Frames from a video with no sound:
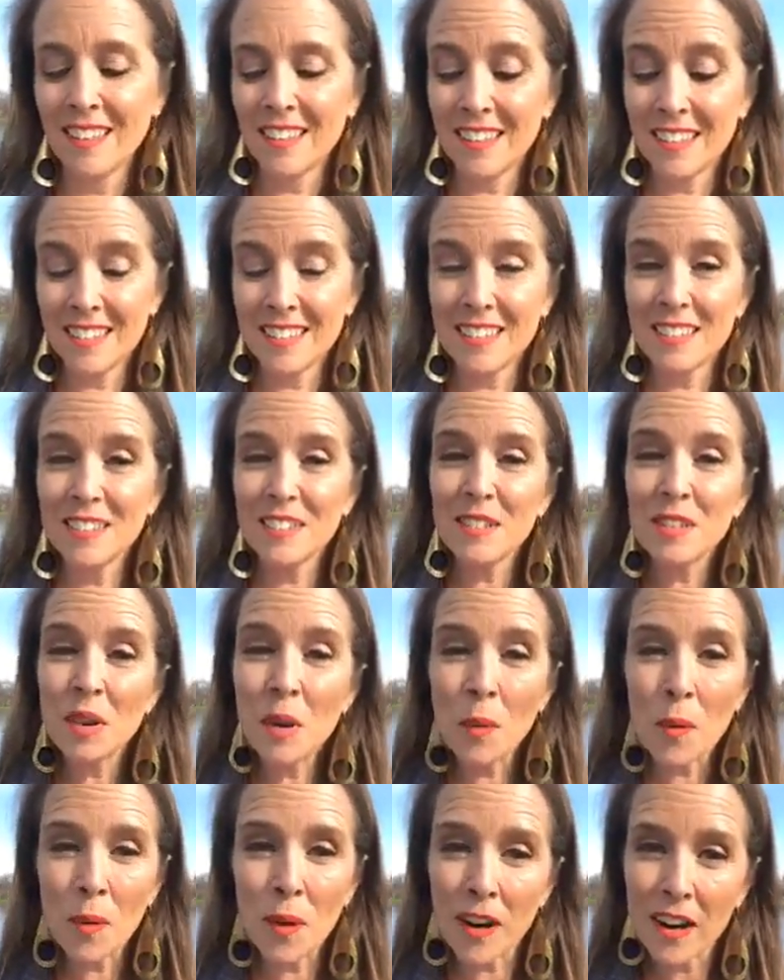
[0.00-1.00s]
This is
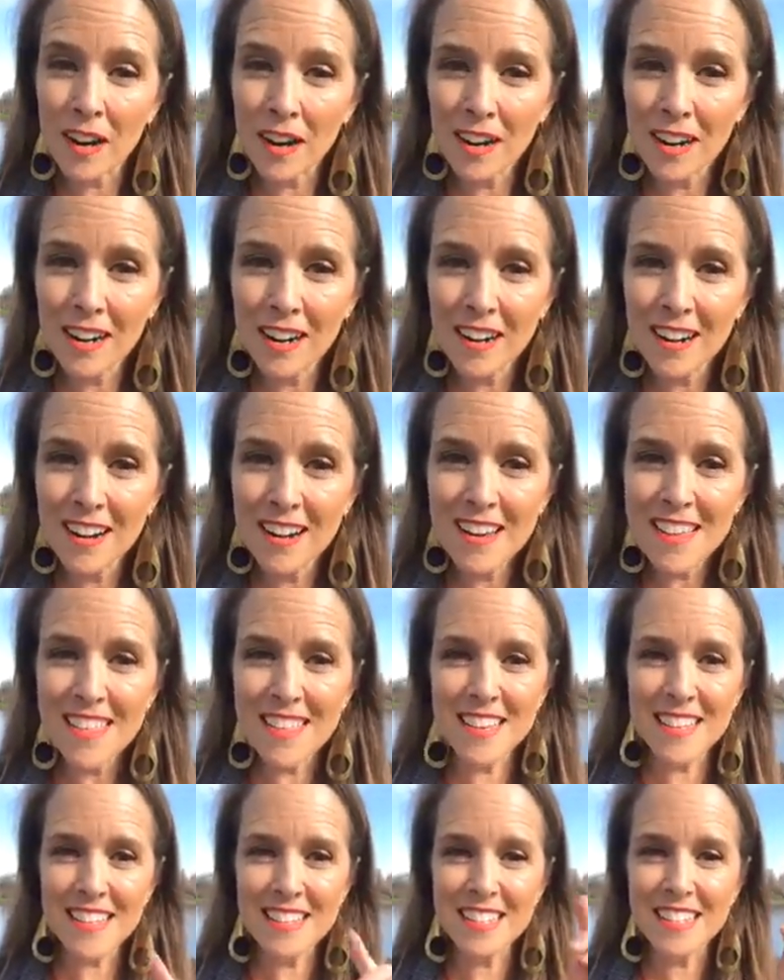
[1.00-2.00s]
your,
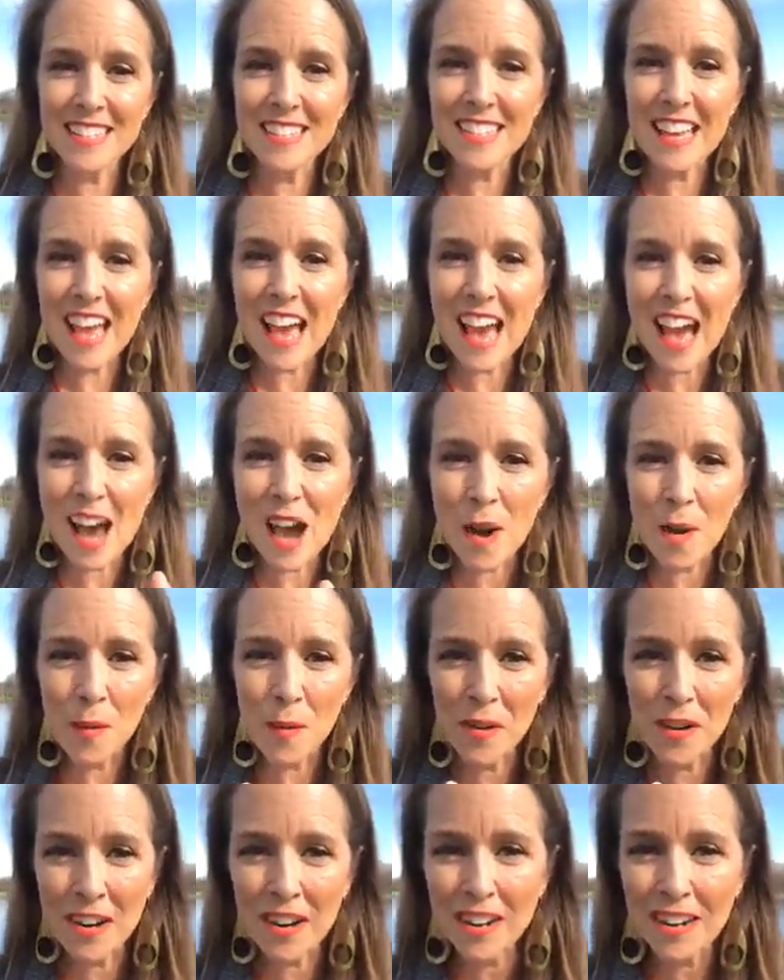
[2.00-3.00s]
this is
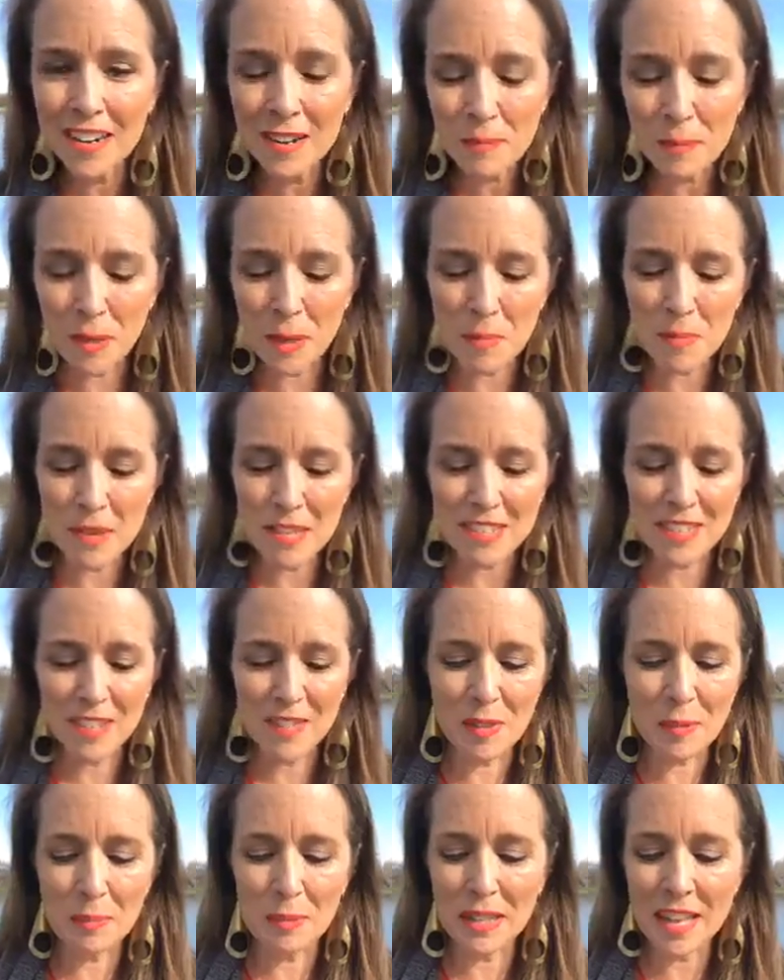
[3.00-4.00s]
our purpose
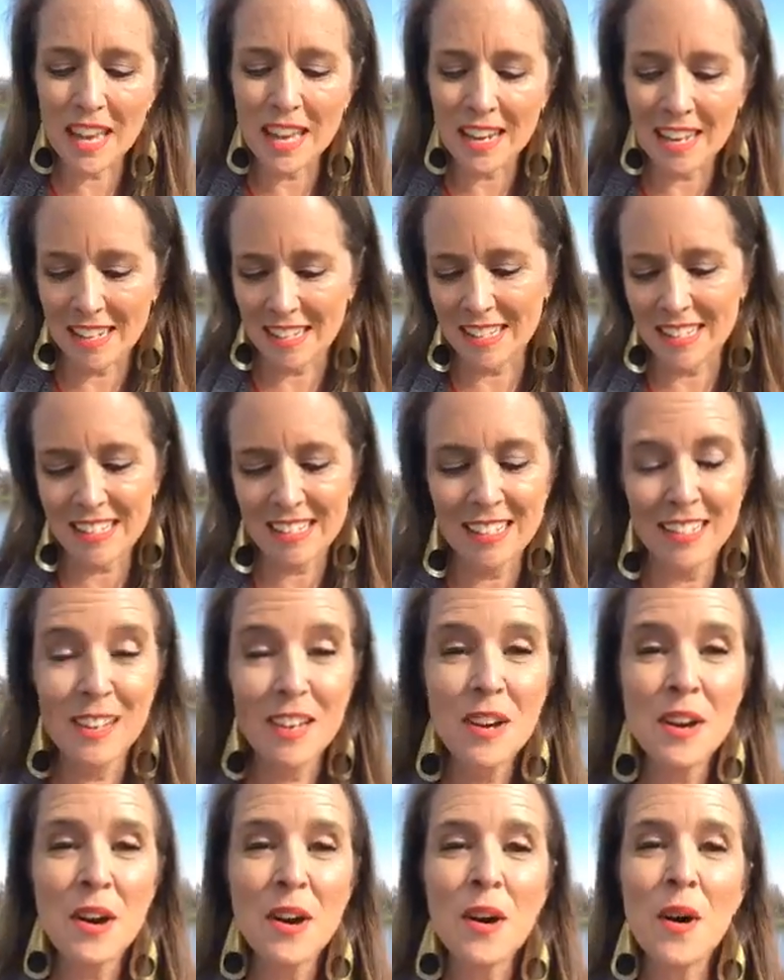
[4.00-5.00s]
on the planet.
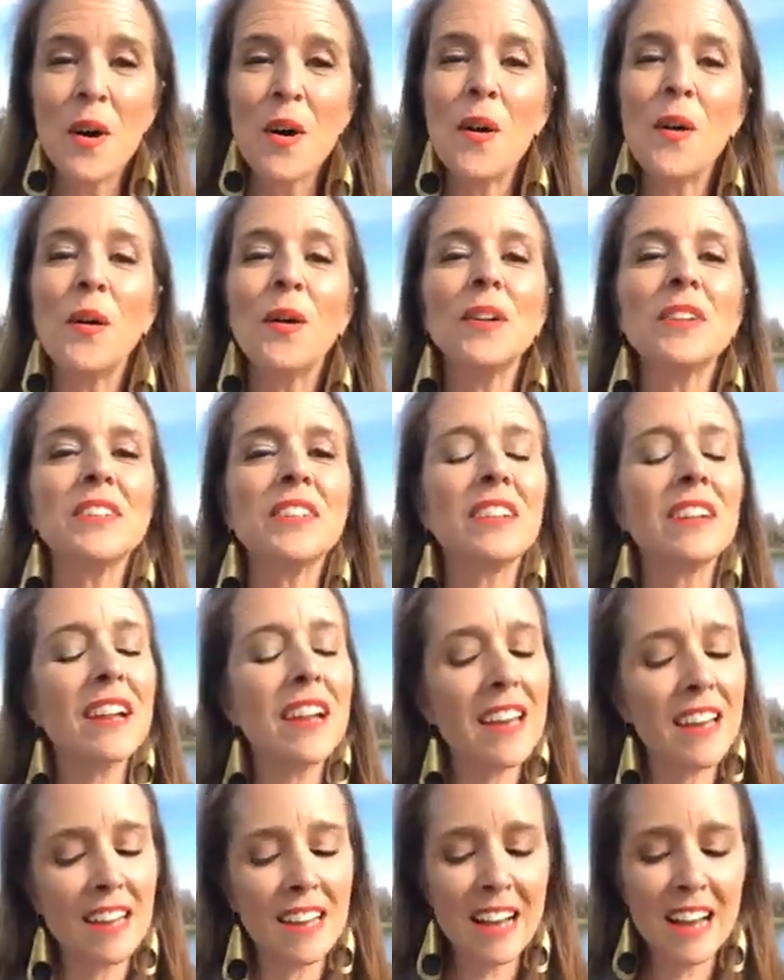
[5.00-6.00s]
Hold your
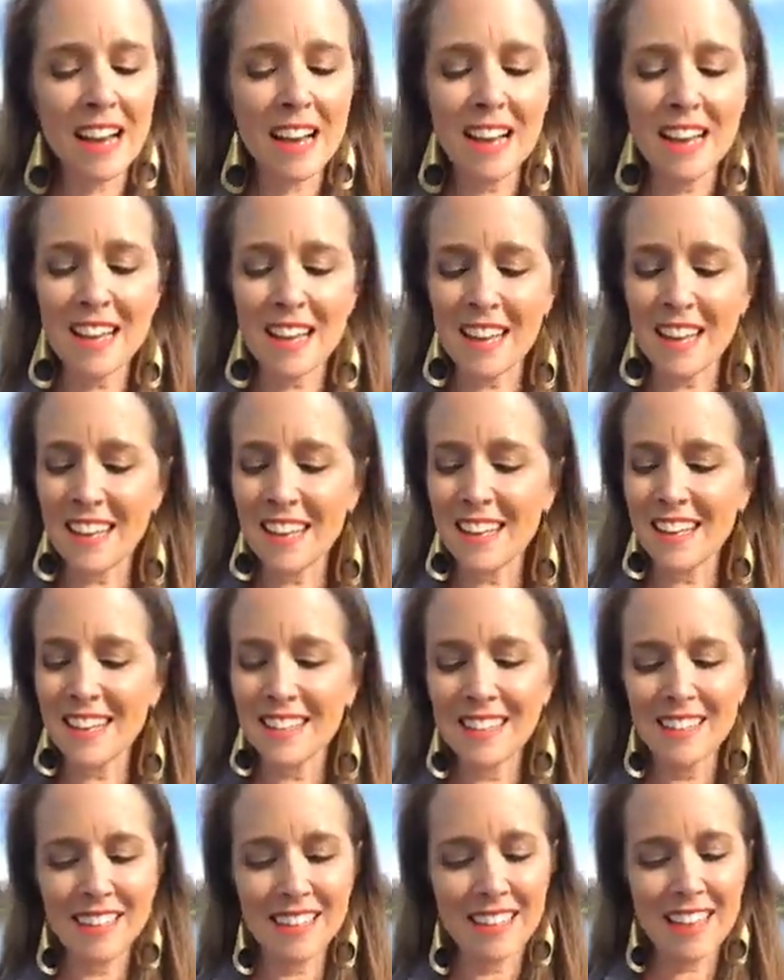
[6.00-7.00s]
head high,
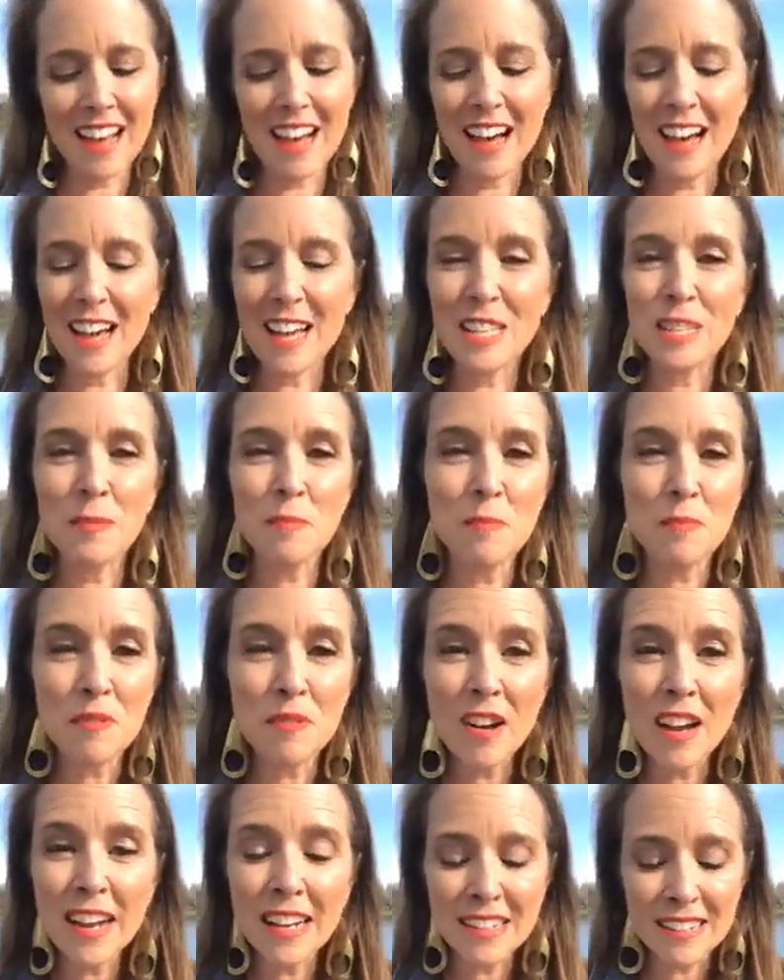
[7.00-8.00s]
eyes
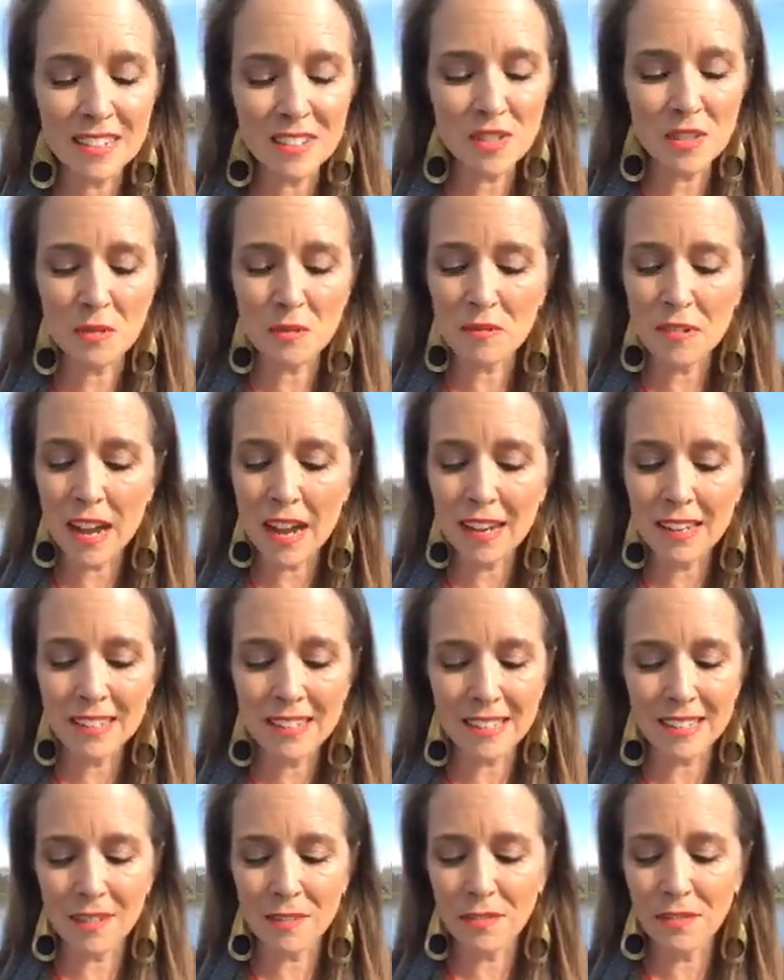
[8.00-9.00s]
bright,
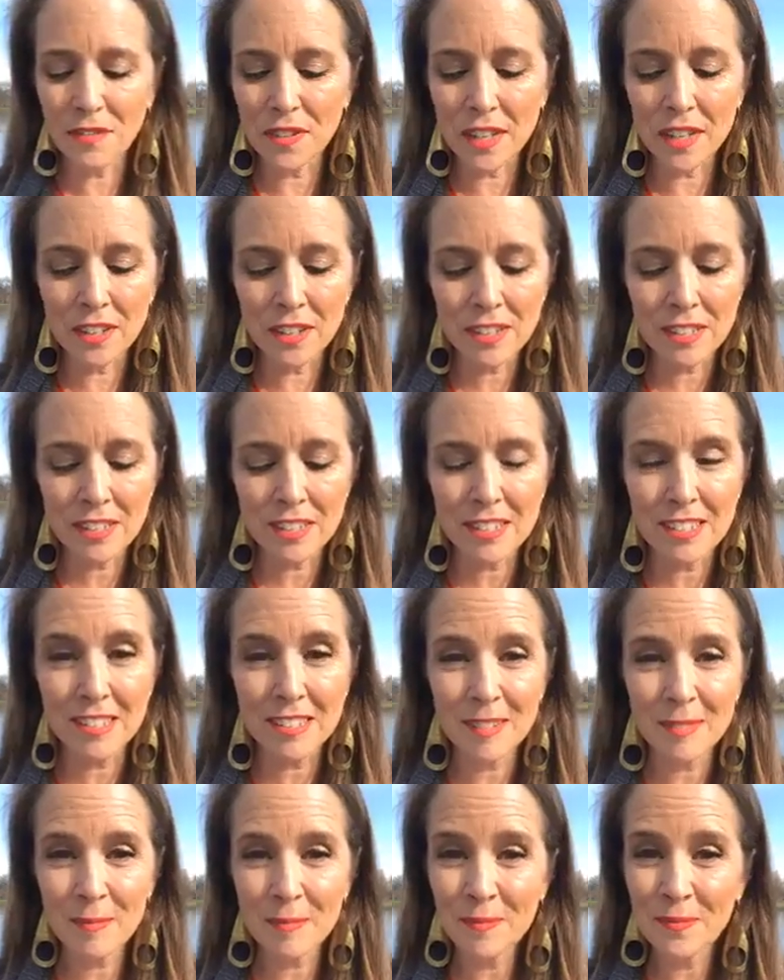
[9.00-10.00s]
direct, and
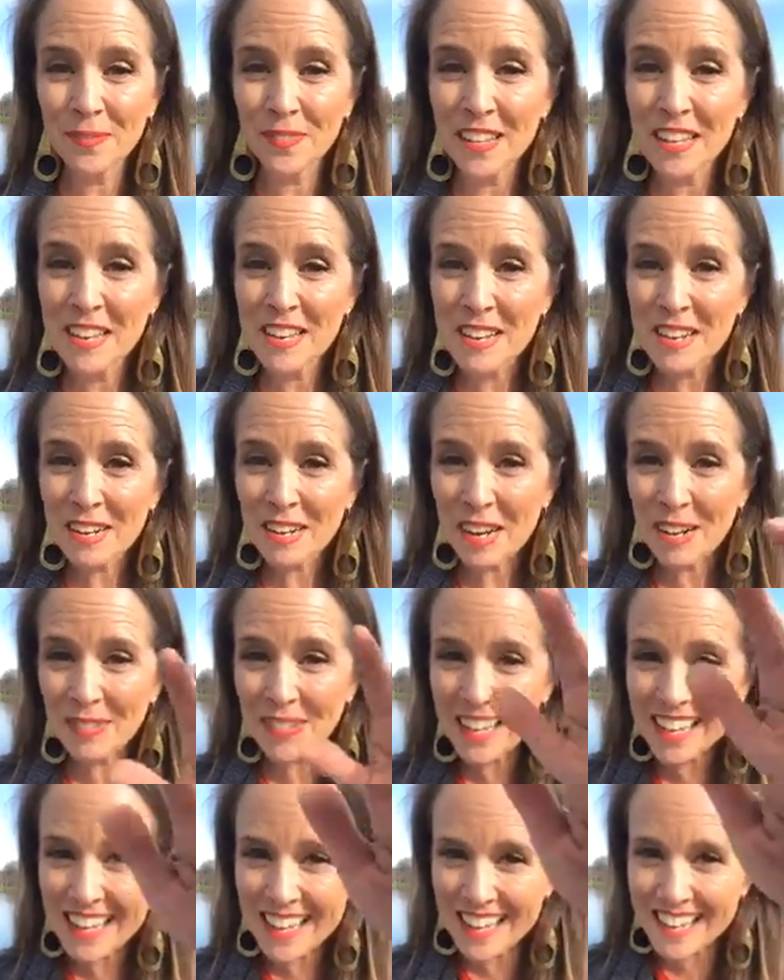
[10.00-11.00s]
fierce. Grab
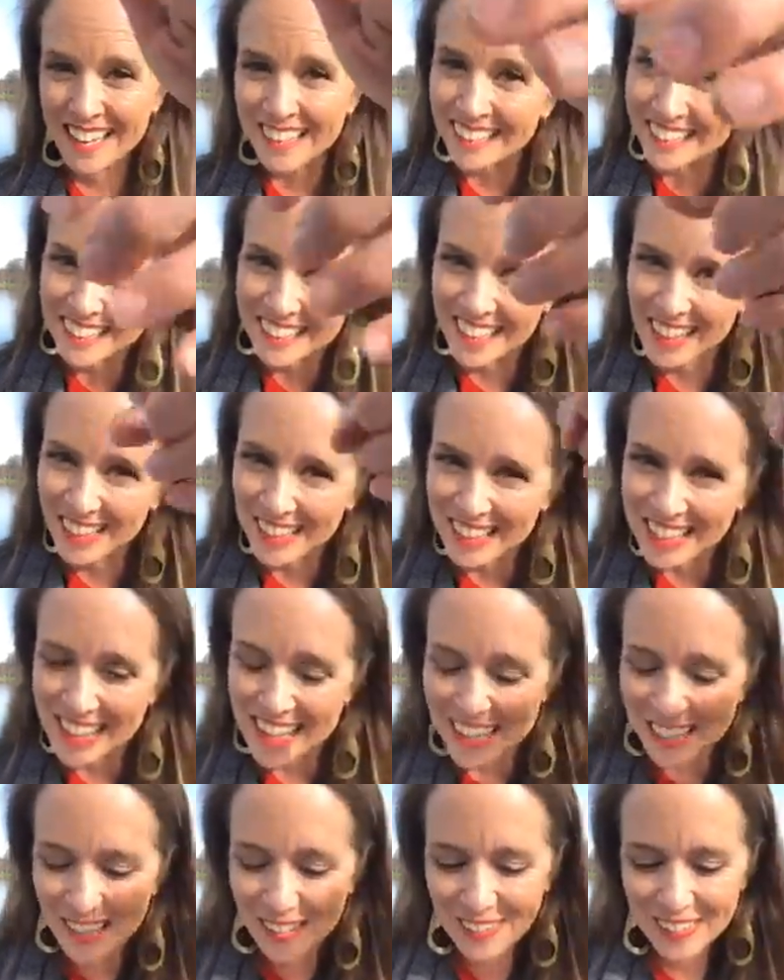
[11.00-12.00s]
a hand, I'll
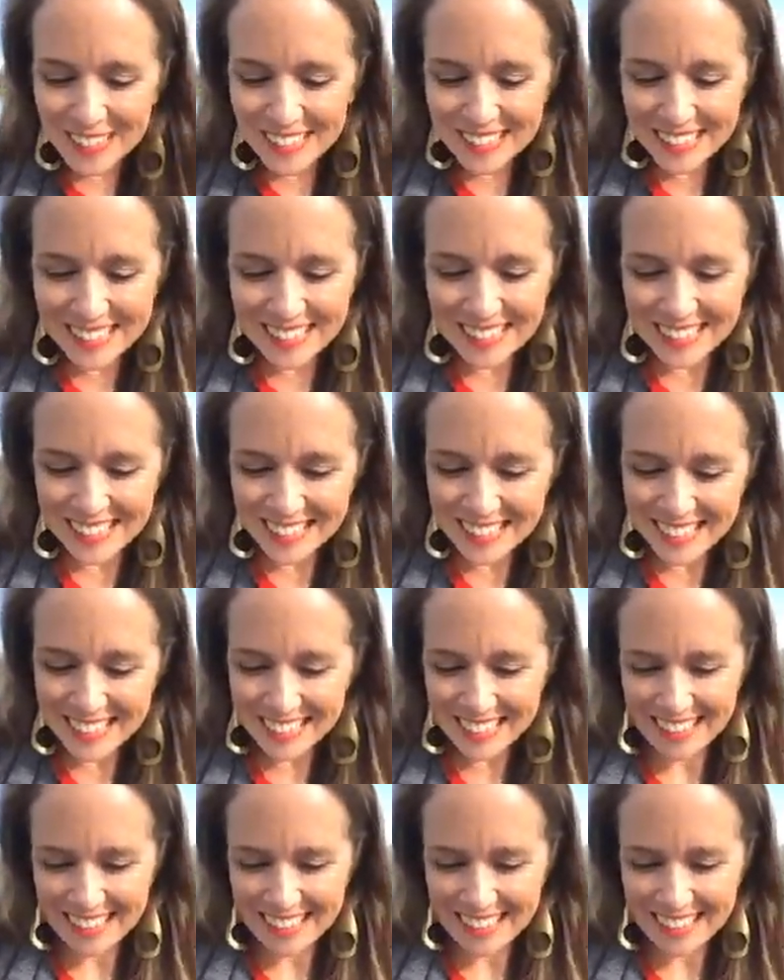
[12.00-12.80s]
take yours,